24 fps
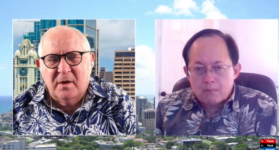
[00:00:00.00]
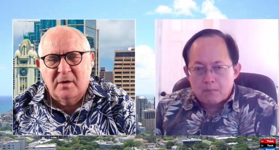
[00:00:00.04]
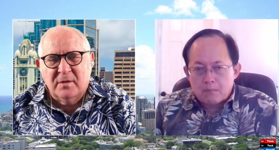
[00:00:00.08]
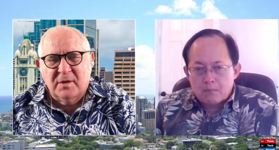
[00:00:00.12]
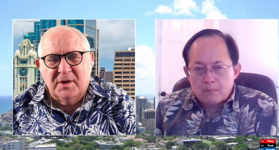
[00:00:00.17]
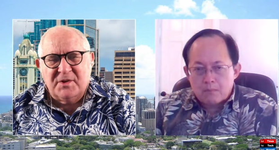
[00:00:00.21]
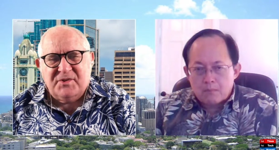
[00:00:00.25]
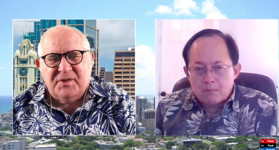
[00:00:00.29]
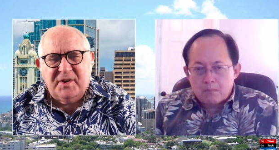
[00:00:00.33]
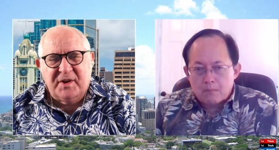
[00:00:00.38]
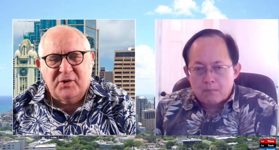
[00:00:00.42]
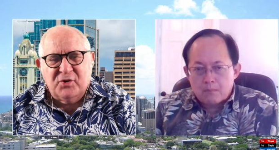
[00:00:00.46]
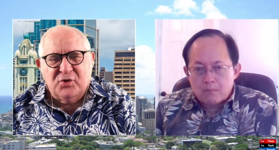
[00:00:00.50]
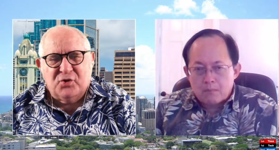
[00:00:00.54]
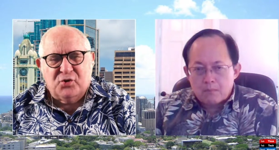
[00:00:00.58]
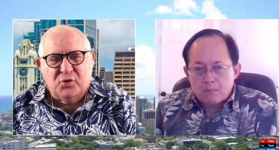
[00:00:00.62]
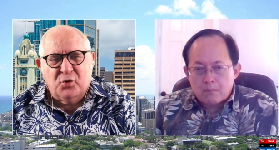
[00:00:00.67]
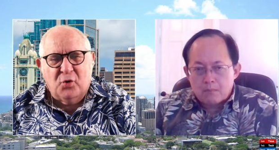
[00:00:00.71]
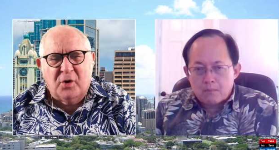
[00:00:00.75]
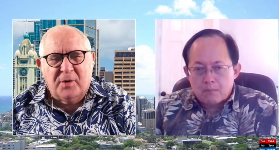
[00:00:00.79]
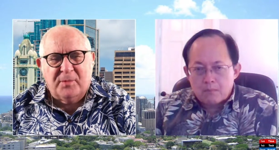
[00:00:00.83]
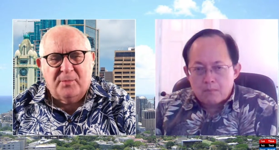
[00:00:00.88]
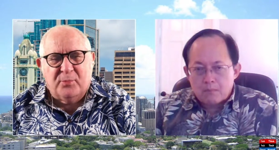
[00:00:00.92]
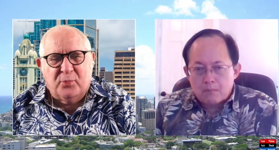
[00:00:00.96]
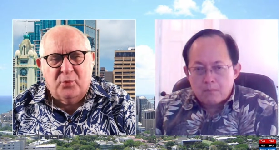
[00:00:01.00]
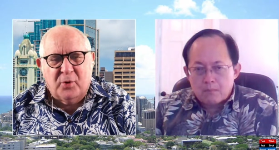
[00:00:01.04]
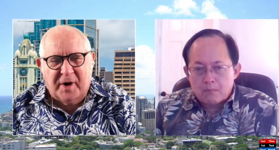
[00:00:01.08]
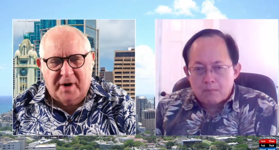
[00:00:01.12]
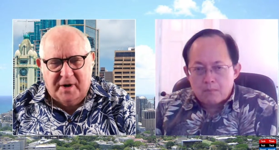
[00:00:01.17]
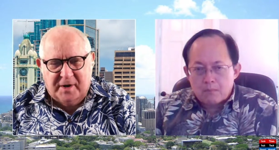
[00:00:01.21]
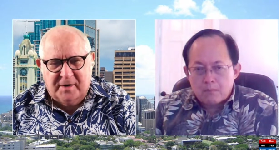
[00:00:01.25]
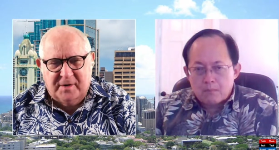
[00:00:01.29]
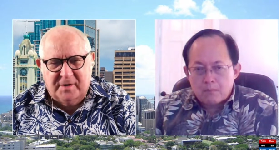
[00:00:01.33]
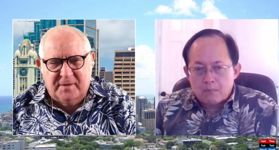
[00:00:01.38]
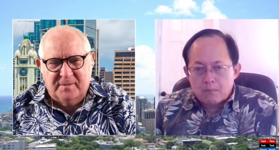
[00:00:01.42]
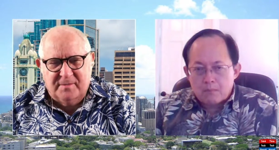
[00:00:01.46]
Speaker 1: Let's take a short
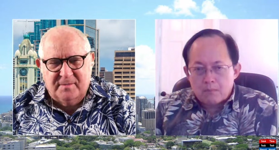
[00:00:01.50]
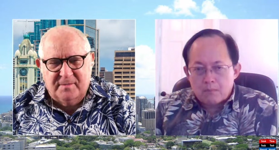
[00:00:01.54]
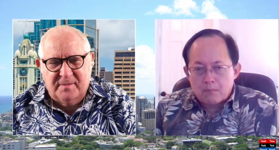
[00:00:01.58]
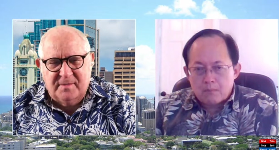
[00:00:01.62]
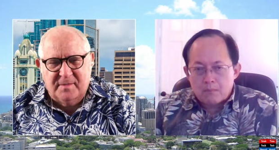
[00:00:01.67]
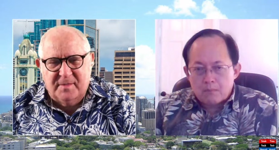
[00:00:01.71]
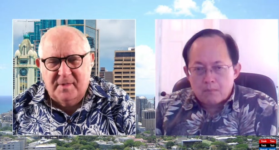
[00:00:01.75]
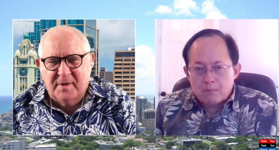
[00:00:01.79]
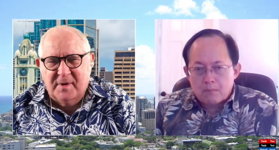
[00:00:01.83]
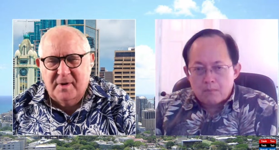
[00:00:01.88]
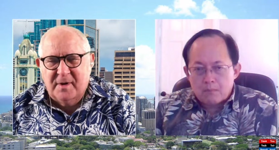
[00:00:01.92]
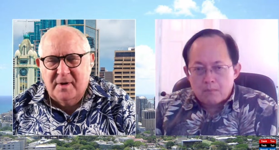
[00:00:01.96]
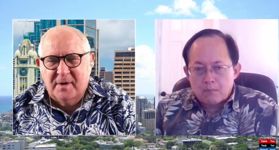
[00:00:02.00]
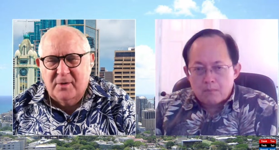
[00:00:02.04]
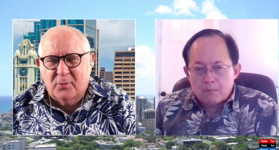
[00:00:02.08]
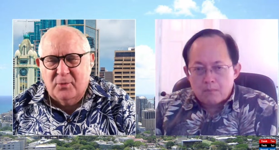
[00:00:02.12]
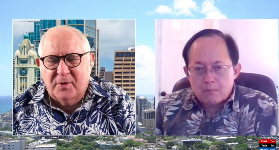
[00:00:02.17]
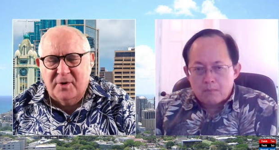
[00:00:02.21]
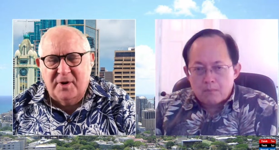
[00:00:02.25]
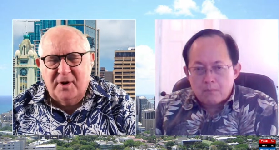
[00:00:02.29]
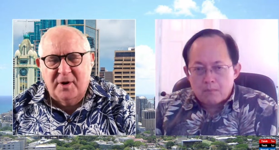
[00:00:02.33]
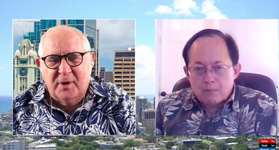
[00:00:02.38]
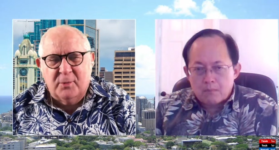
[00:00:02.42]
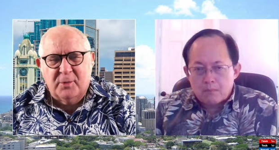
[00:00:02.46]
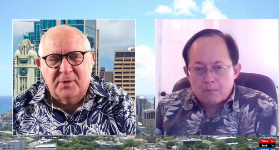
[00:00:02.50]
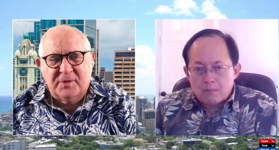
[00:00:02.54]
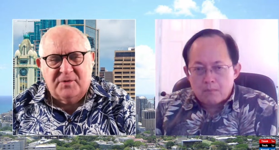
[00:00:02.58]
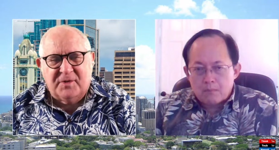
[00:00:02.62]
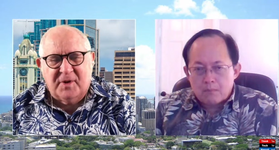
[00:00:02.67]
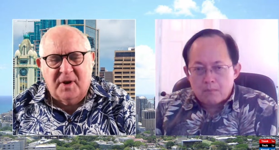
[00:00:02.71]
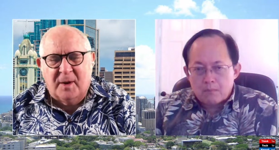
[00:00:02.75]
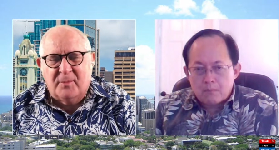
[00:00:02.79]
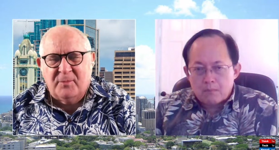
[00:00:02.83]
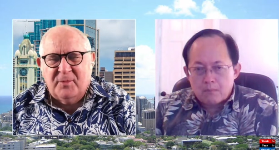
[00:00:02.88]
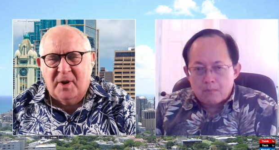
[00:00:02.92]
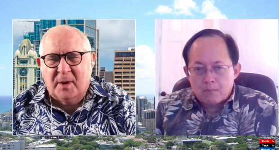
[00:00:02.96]
break. We're here with
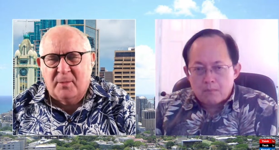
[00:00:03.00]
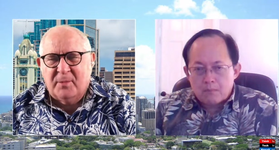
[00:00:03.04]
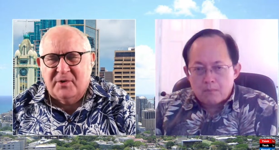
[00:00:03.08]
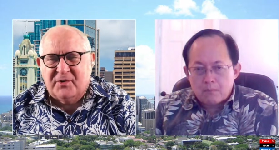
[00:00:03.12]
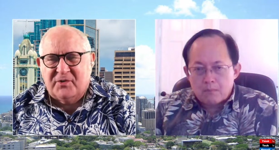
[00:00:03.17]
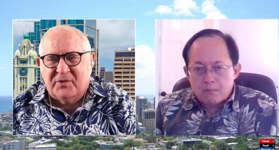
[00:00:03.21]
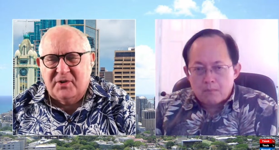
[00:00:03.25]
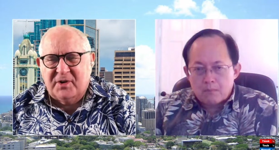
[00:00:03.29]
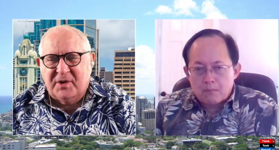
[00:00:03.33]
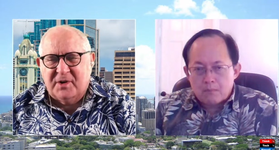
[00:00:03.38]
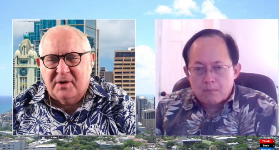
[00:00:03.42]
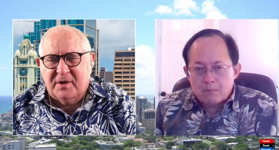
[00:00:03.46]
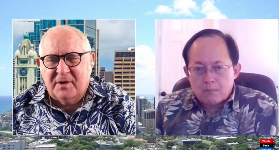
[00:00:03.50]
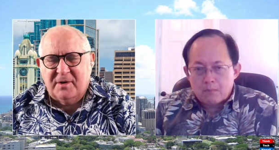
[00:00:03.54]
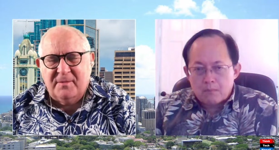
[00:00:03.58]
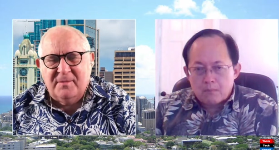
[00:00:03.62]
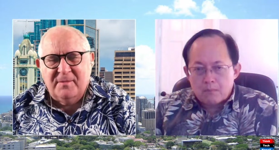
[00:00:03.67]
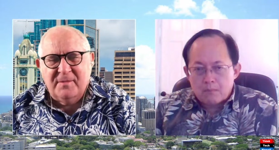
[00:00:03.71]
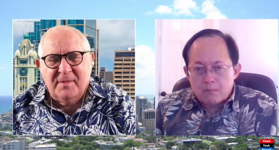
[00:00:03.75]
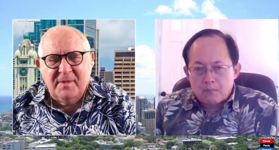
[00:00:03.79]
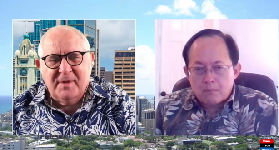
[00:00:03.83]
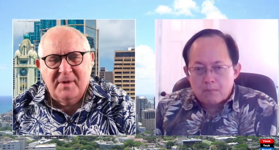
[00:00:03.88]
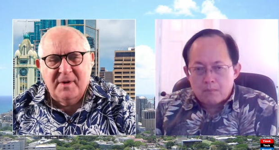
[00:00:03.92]
Tom Yamachika.